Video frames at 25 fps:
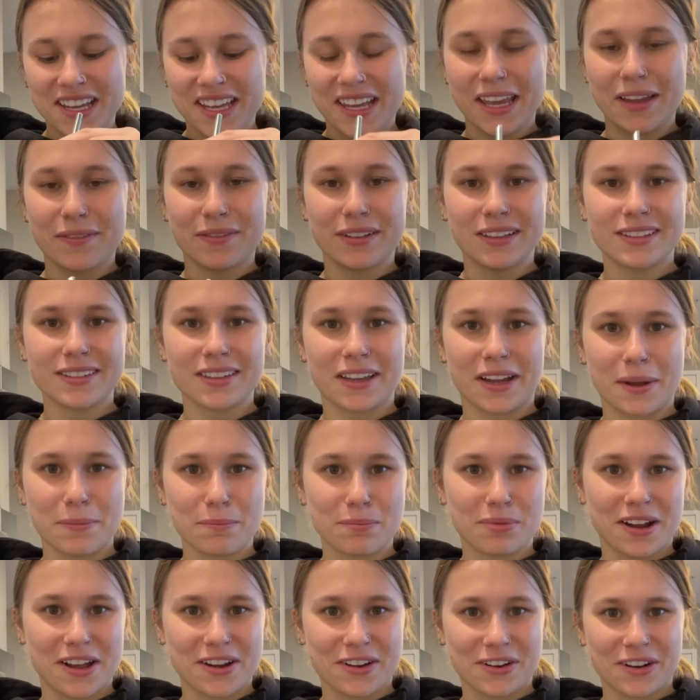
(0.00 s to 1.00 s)
if it's like a
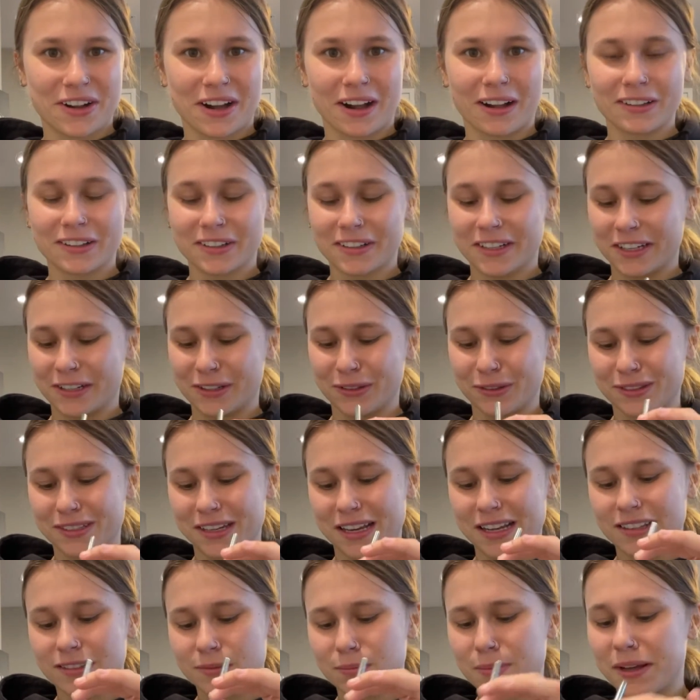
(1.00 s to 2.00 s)
brighter color it'll
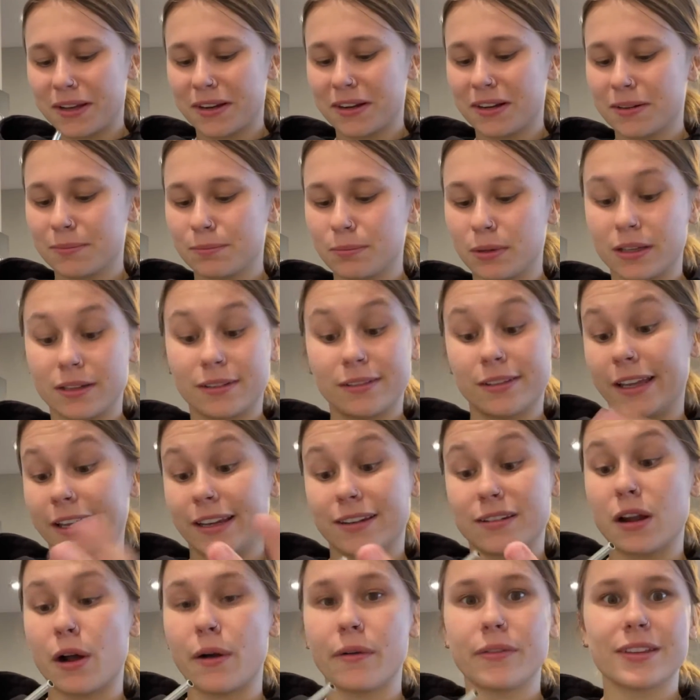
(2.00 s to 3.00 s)
taste better, but
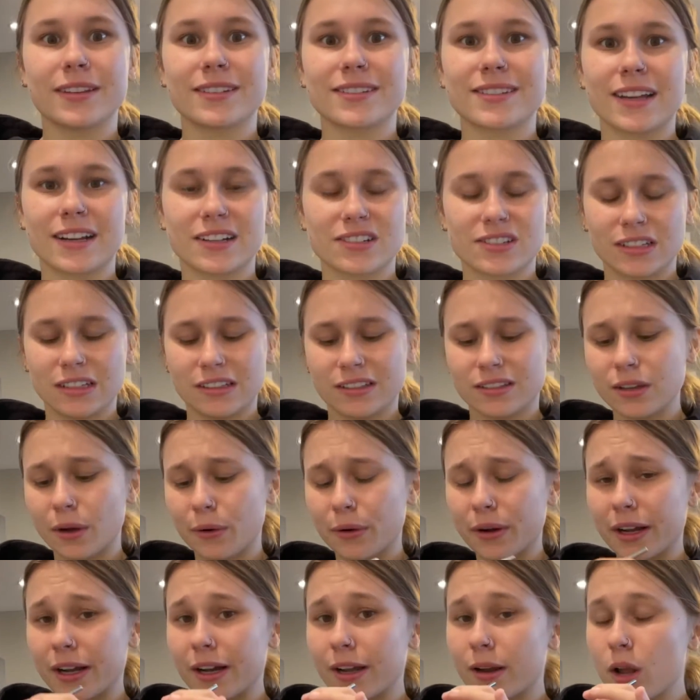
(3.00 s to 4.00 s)
like no, this is actually
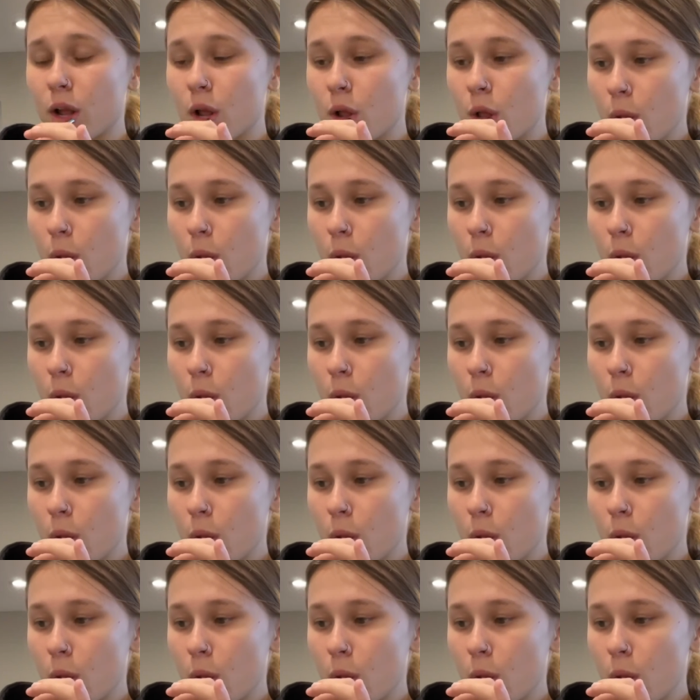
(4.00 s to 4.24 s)
so good.